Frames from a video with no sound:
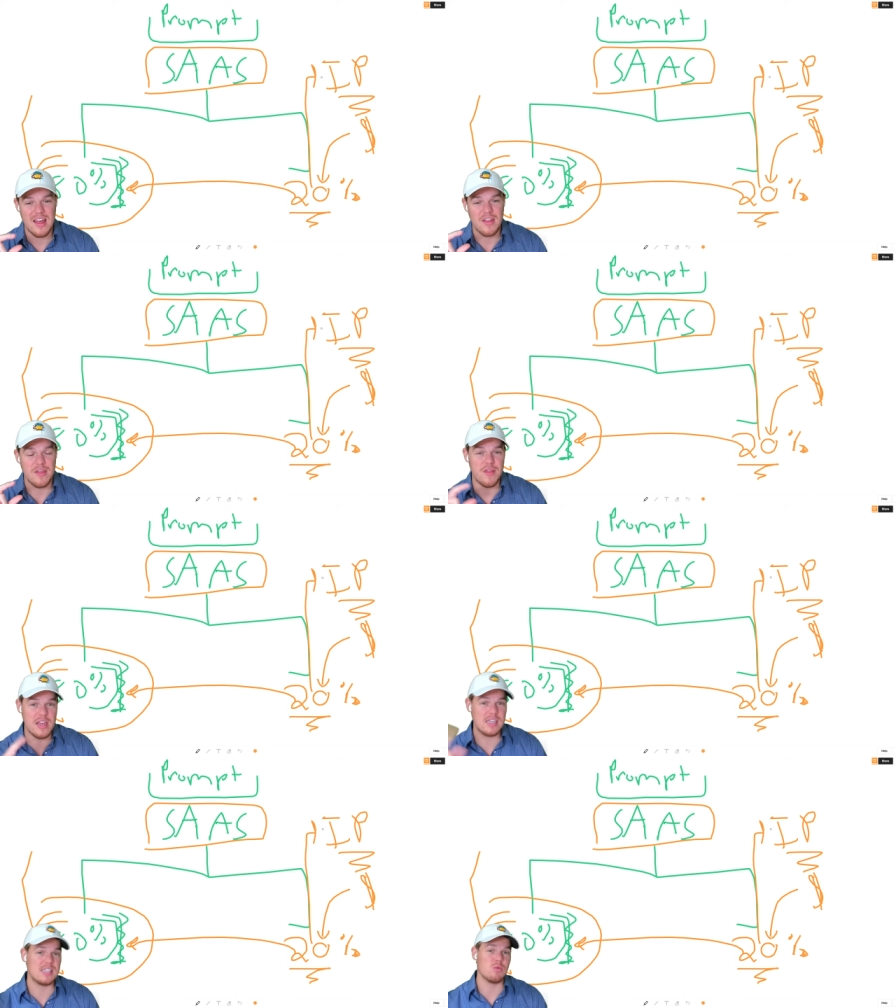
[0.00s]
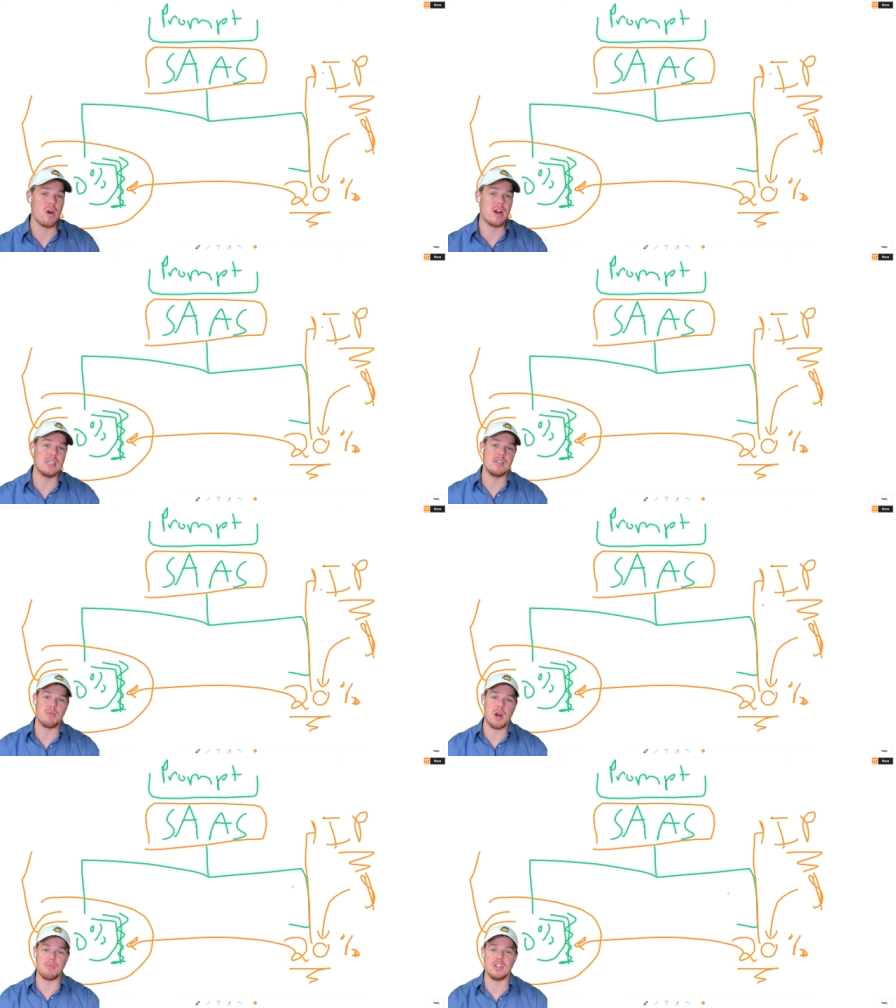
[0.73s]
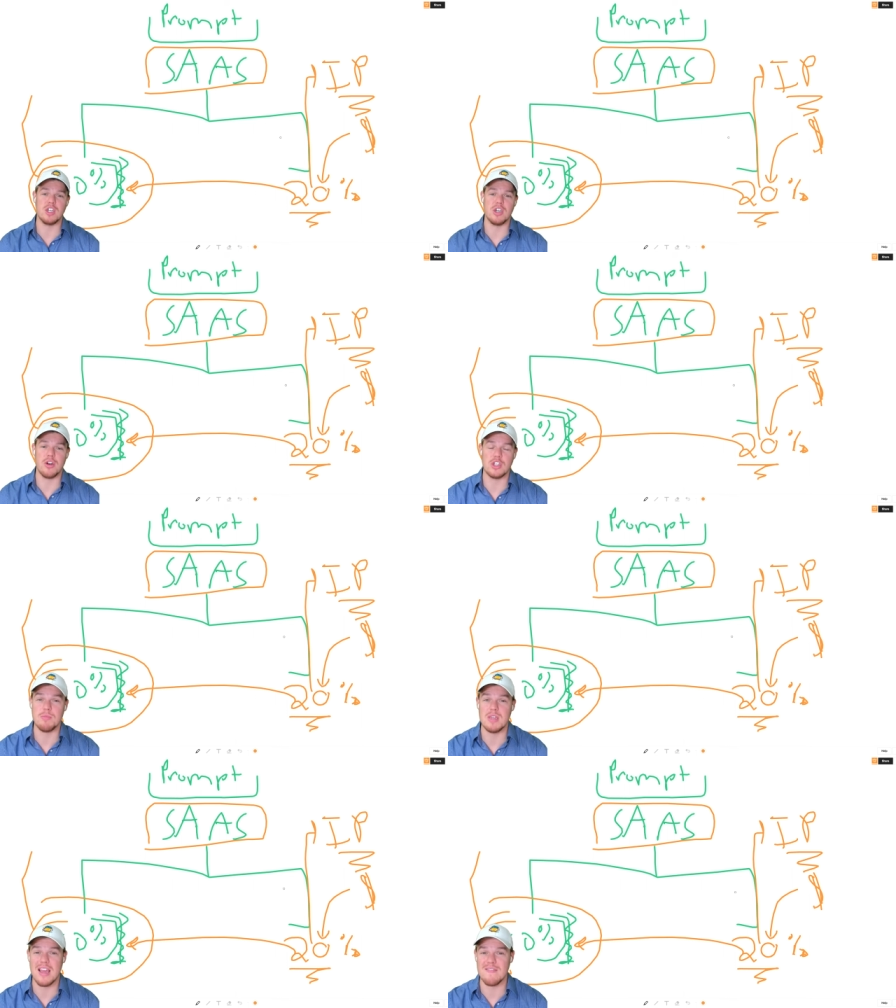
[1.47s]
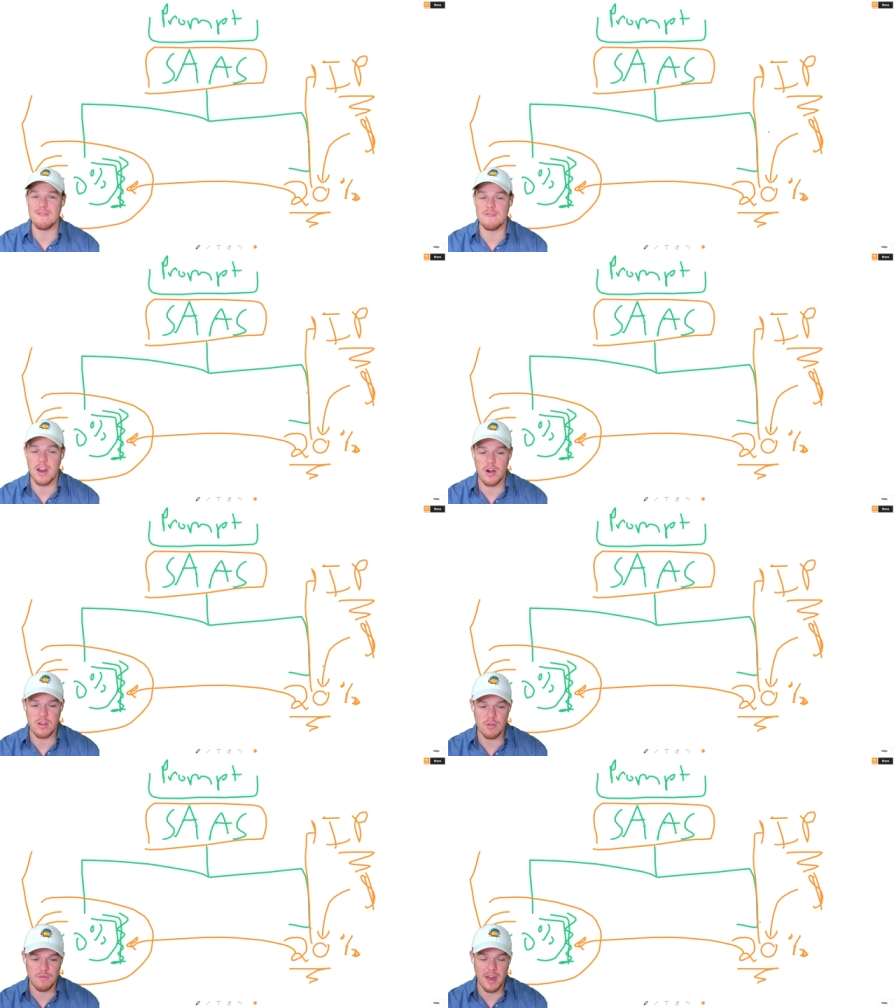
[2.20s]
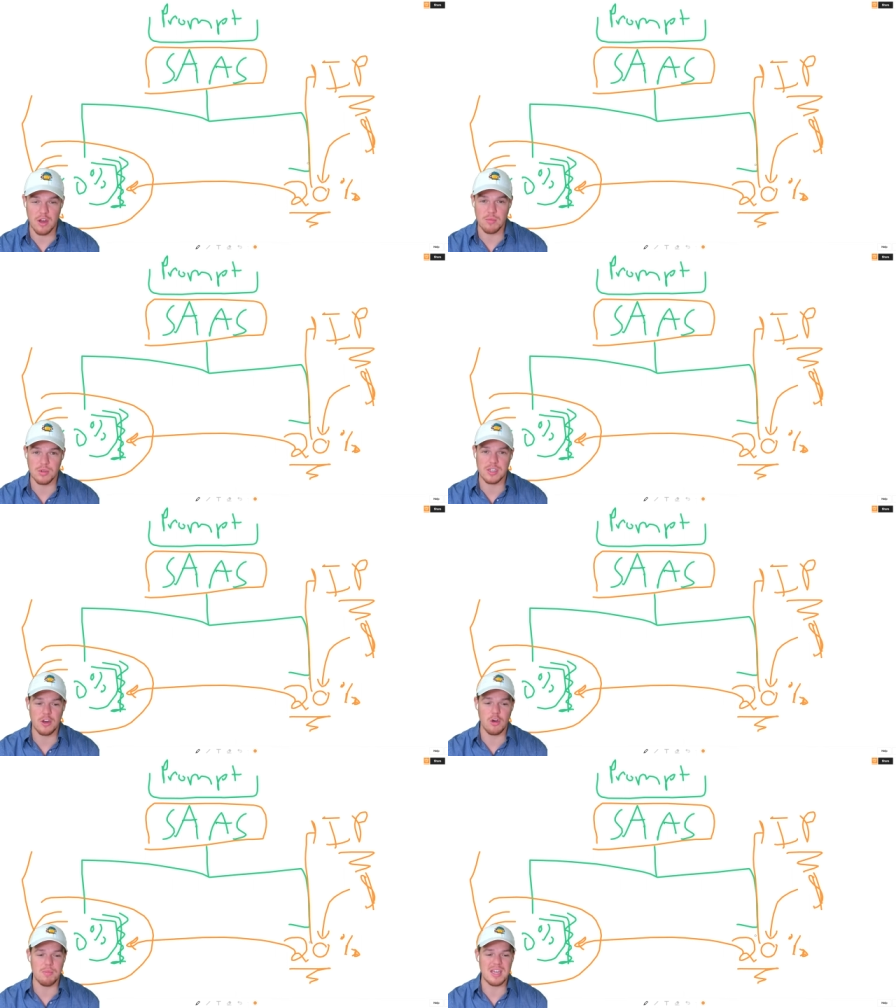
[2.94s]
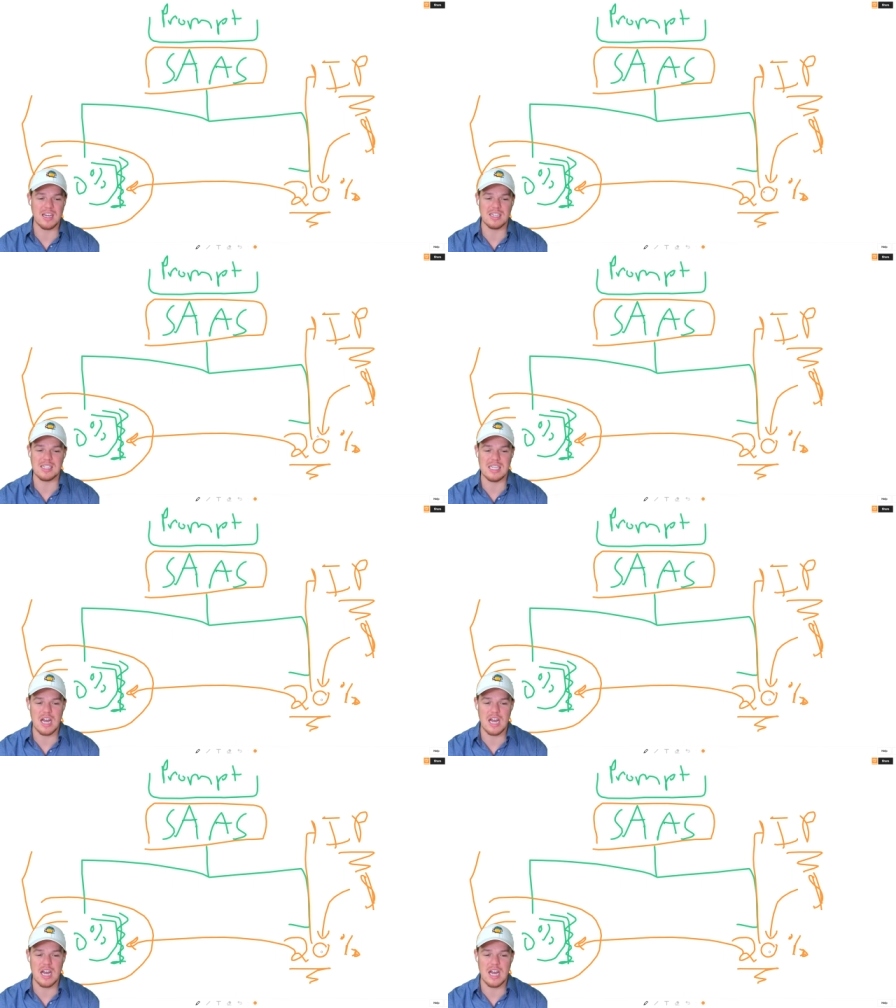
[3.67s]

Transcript: this is where I see prompt engineering to be a very valuable skill because the